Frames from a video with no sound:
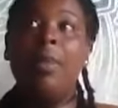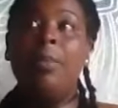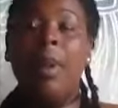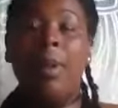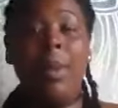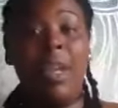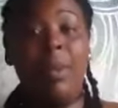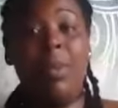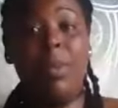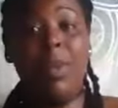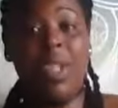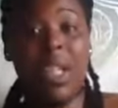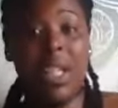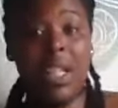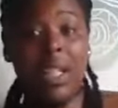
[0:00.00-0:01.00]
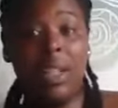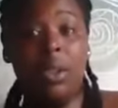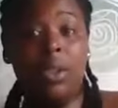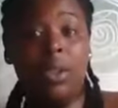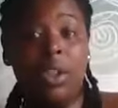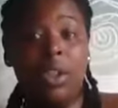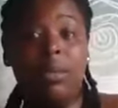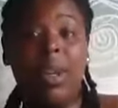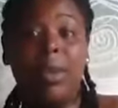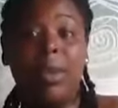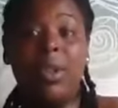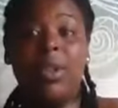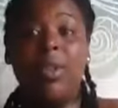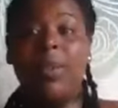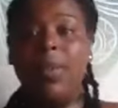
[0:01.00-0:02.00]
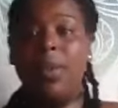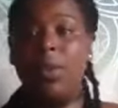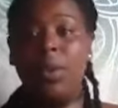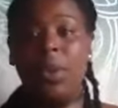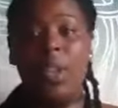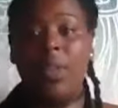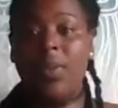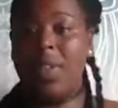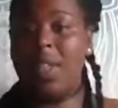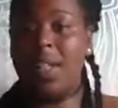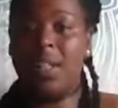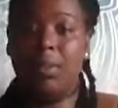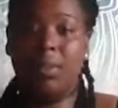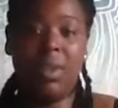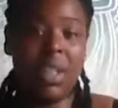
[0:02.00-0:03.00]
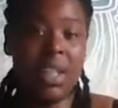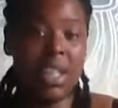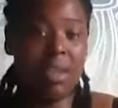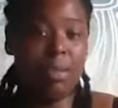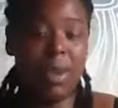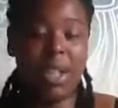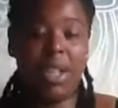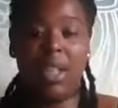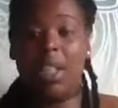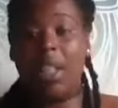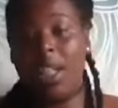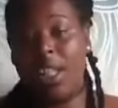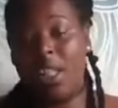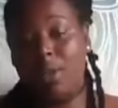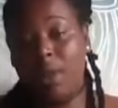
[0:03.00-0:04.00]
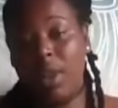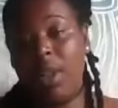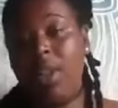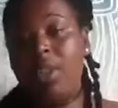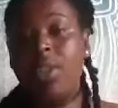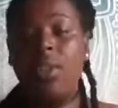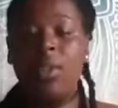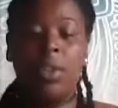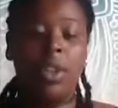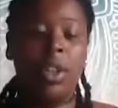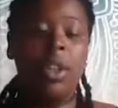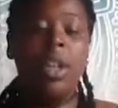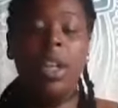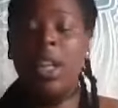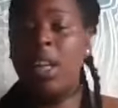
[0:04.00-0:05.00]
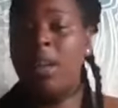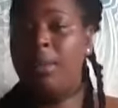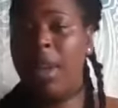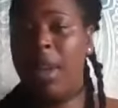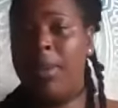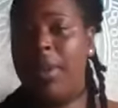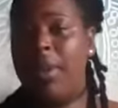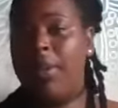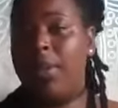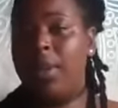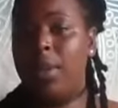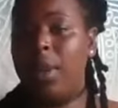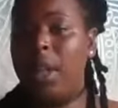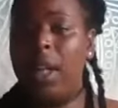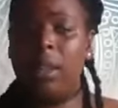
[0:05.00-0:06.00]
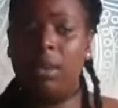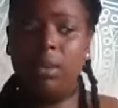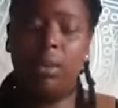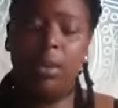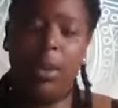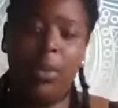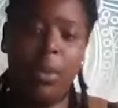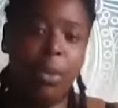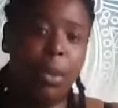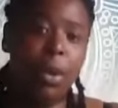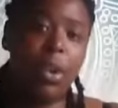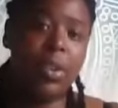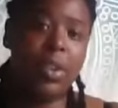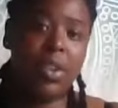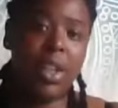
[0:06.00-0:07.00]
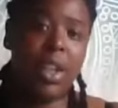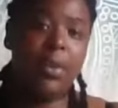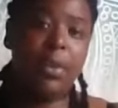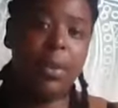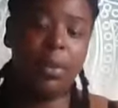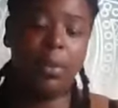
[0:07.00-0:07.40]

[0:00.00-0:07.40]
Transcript: maybe particularly on you. Maybe you feel nervous that somebody's spending, they're splurging on you. Maybe you feel like, oh, have you put aside for the